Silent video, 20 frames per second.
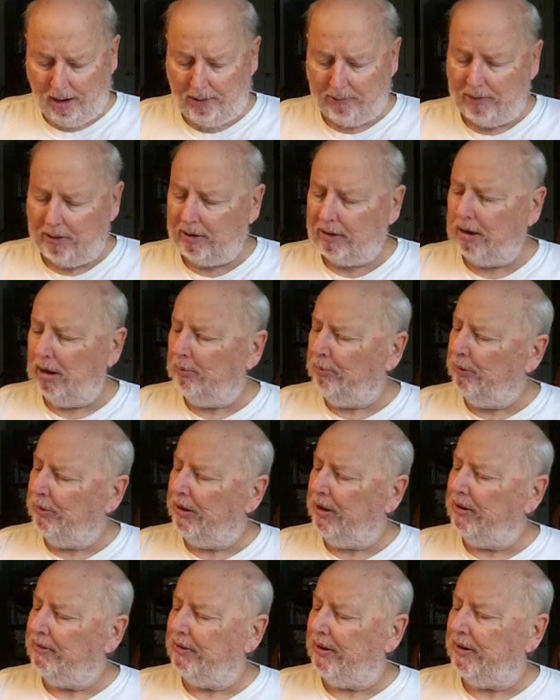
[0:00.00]
got a couple
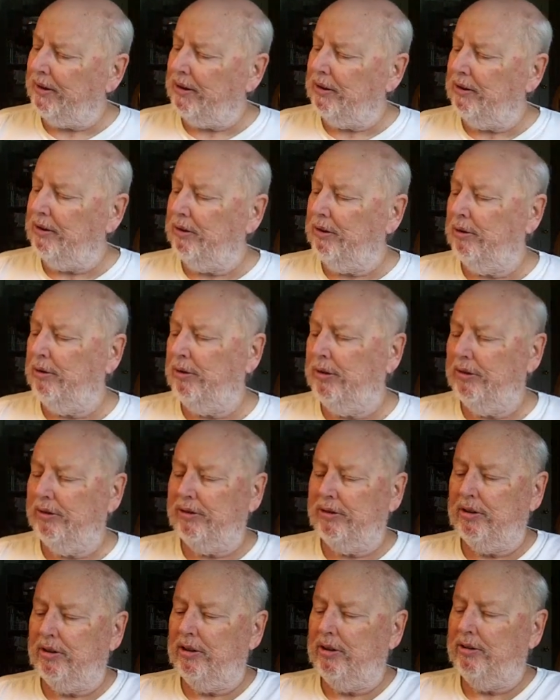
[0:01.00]
things I need to do.
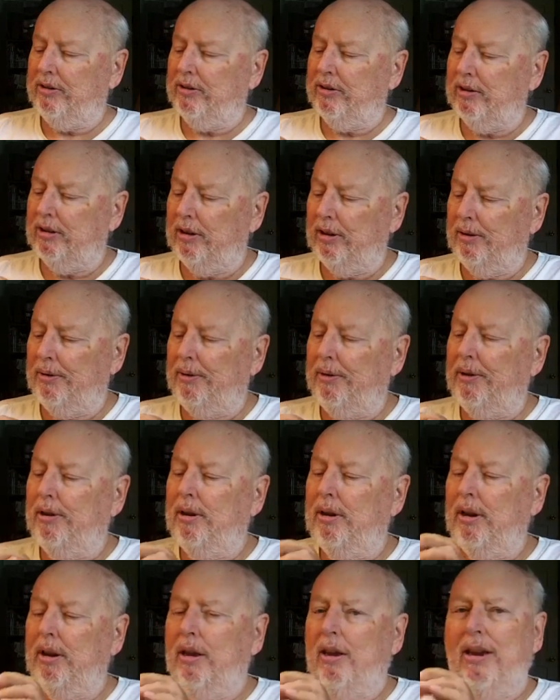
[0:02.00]
This
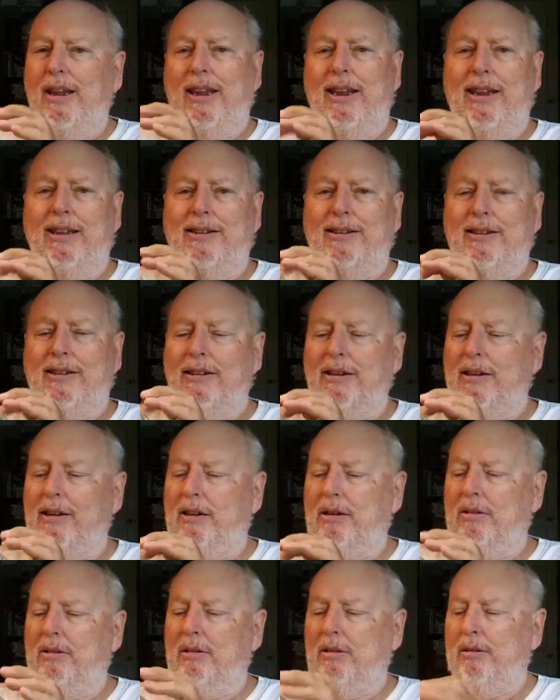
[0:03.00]
heat sink
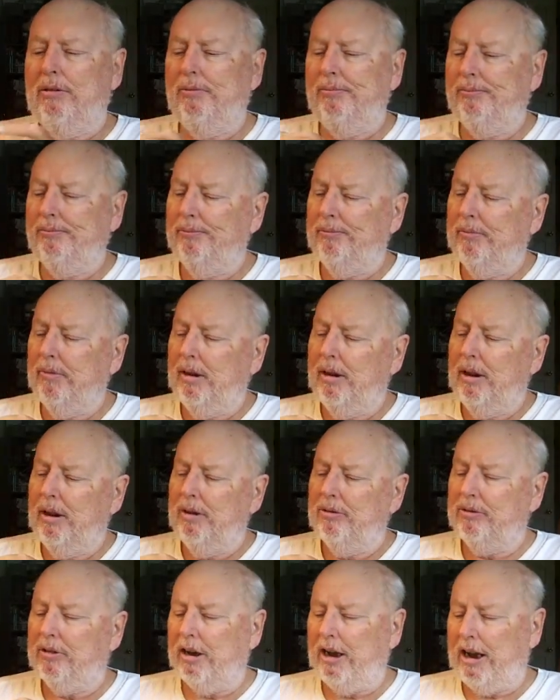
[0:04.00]
here,
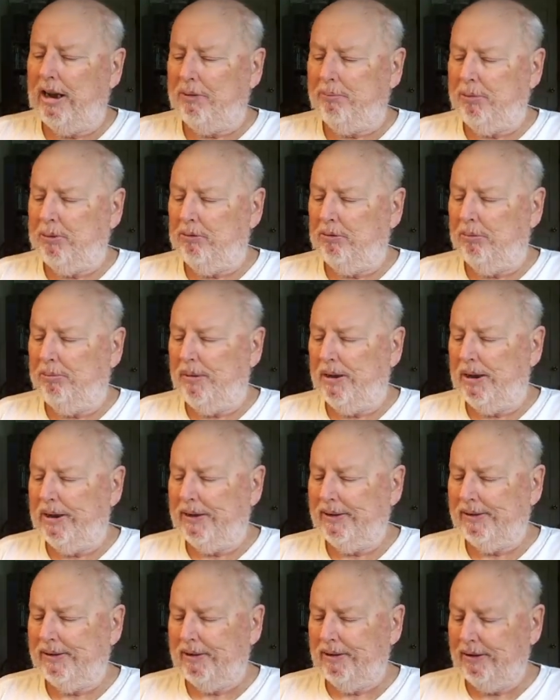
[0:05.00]
it's going to have to be
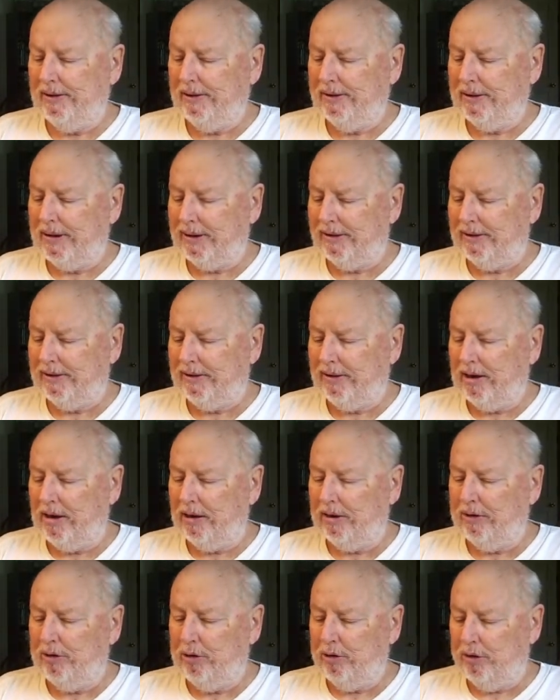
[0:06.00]
replaced. That's
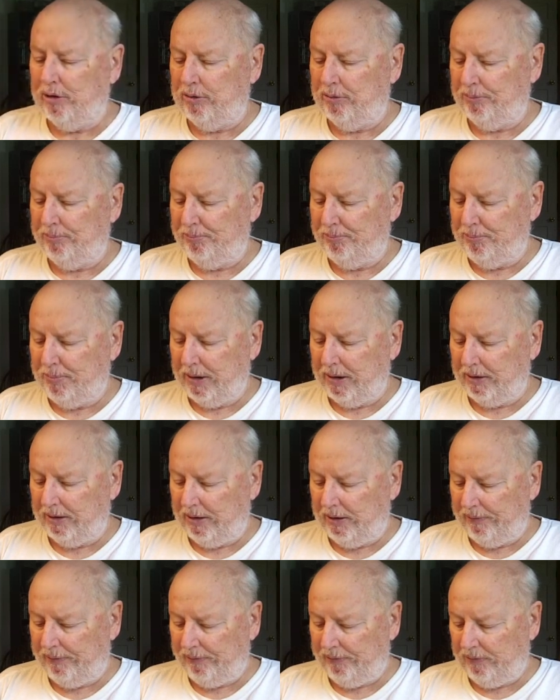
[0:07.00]
not near big
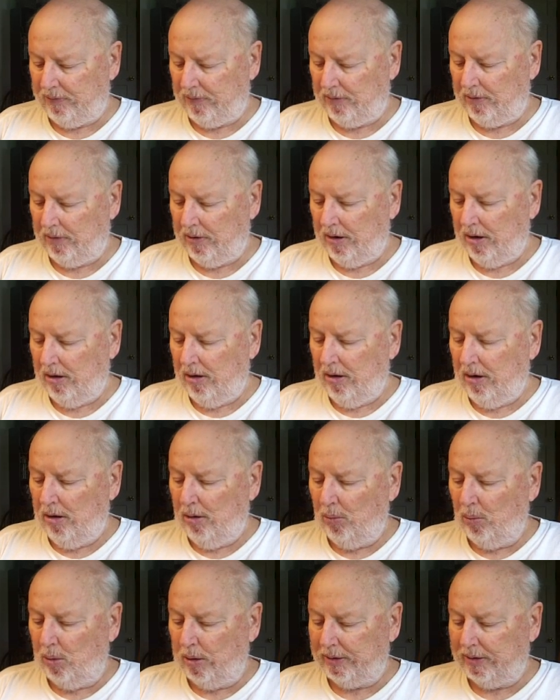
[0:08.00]
enough for
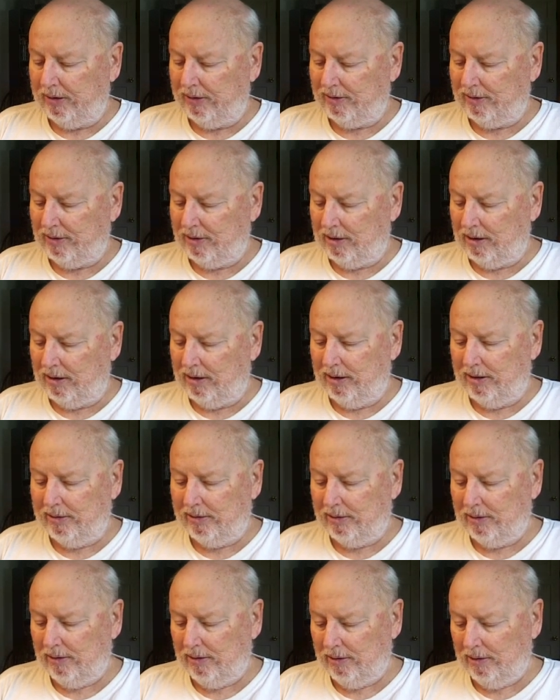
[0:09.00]
what this thing
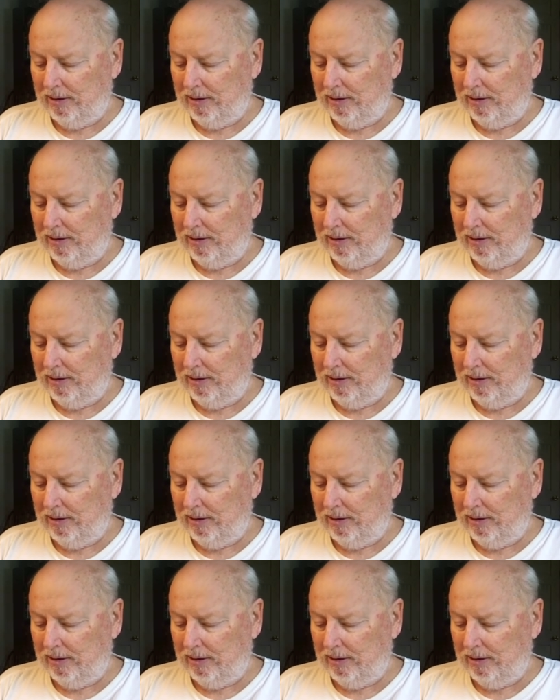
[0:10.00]
is,